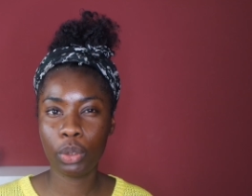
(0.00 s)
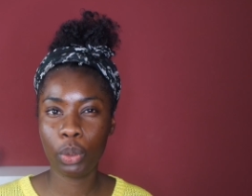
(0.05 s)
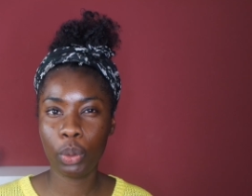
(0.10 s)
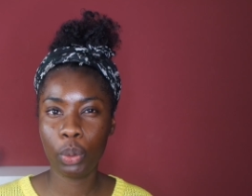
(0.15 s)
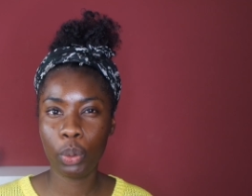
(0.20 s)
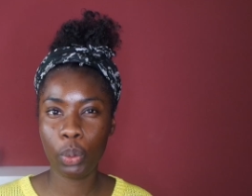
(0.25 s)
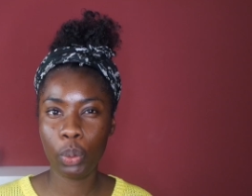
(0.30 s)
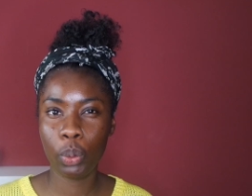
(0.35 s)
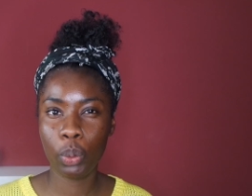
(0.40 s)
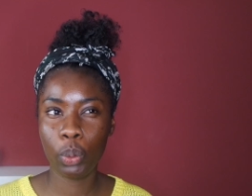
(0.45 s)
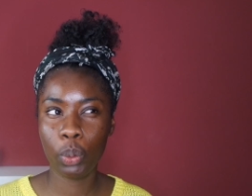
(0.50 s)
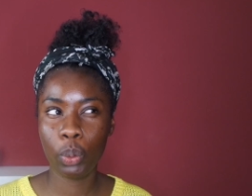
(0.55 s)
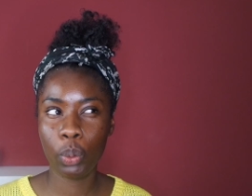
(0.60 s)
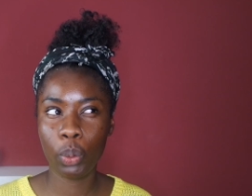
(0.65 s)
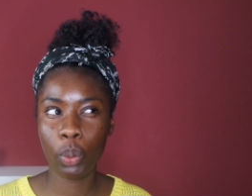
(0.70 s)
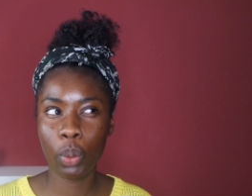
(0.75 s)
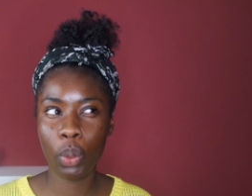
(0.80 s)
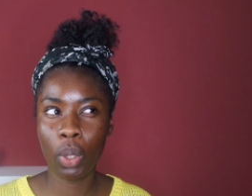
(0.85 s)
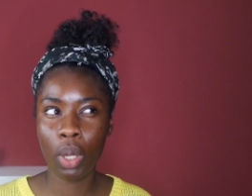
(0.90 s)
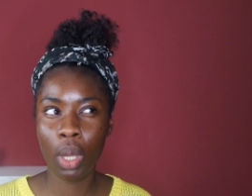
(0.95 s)

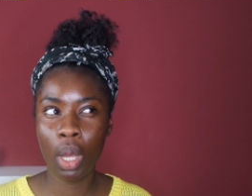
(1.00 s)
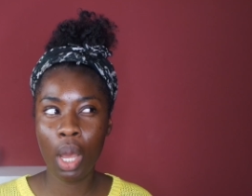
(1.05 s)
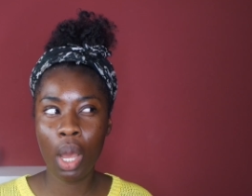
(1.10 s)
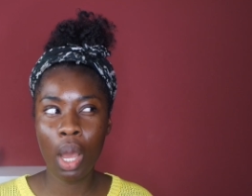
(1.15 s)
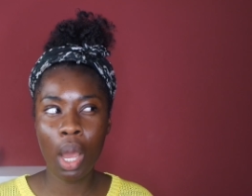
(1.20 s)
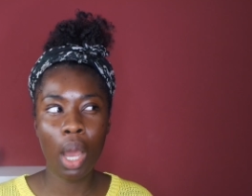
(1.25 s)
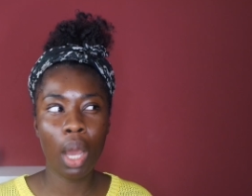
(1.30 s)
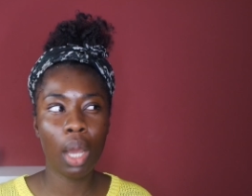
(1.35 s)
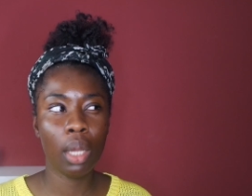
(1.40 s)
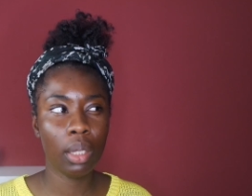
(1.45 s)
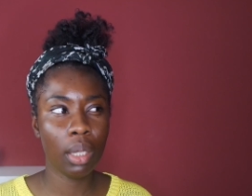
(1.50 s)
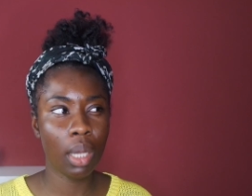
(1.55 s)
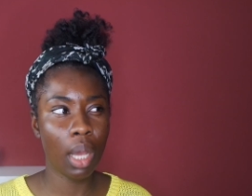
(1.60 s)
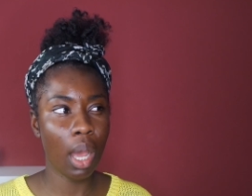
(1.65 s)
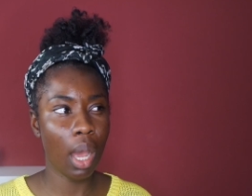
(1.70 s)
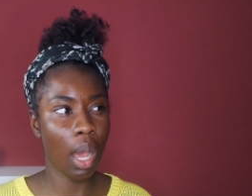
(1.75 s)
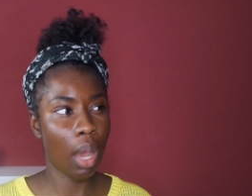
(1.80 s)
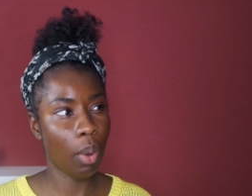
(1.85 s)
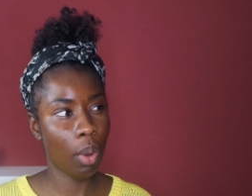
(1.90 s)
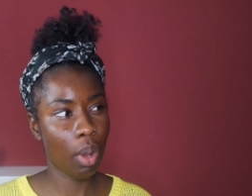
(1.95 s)
to an
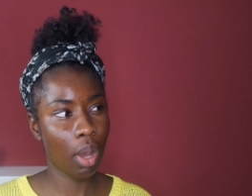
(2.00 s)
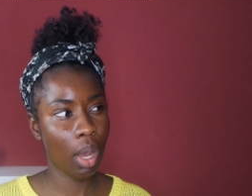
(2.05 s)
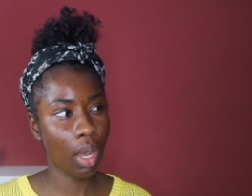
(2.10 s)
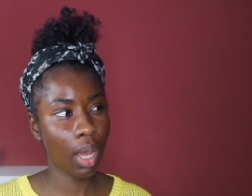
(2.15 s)
hour.